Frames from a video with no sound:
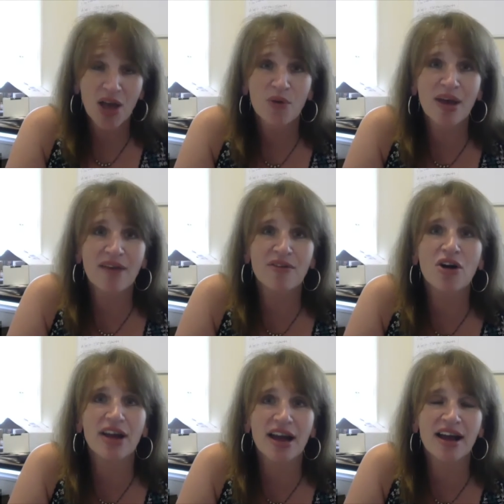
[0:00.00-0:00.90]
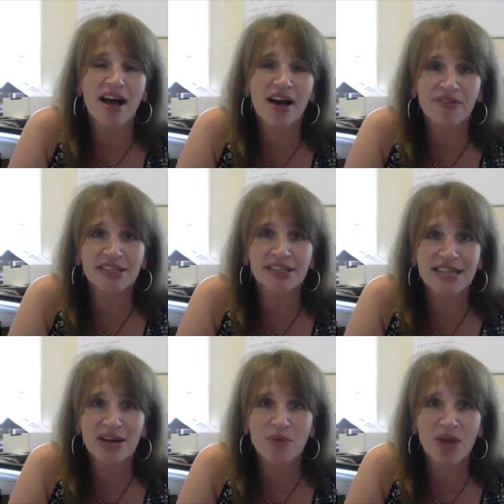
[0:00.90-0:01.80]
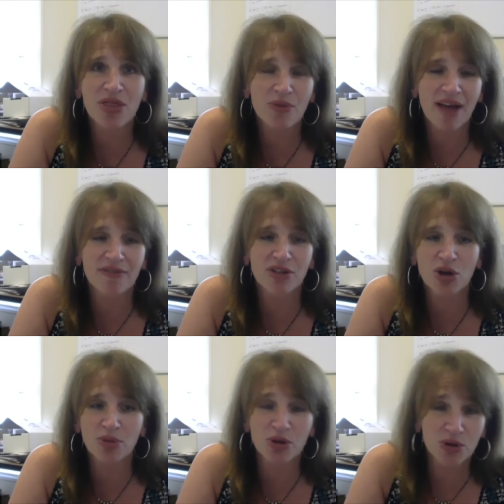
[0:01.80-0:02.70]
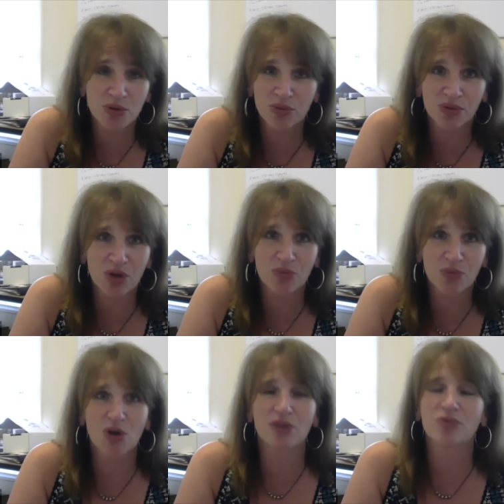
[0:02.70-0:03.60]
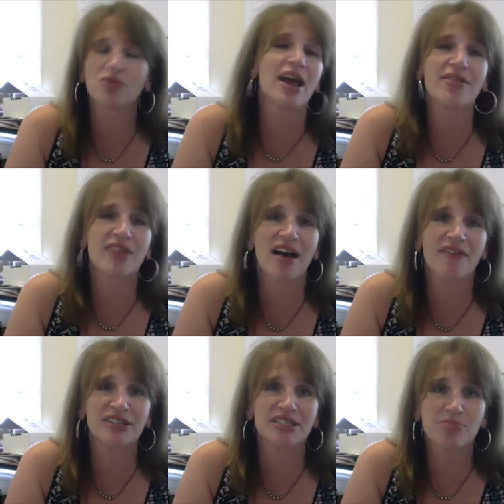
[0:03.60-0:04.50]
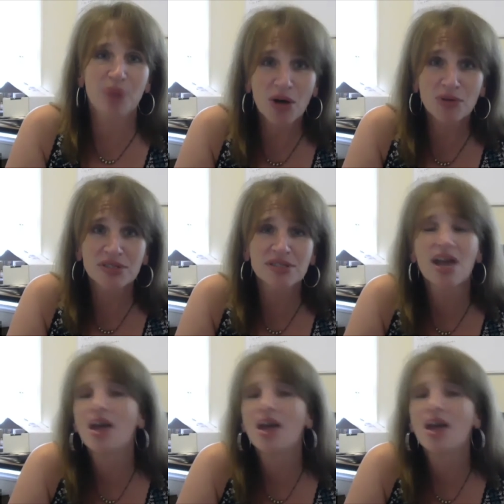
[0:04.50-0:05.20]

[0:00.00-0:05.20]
We have Ariana Huffington with Thrive Global, who ran the Huffington Post.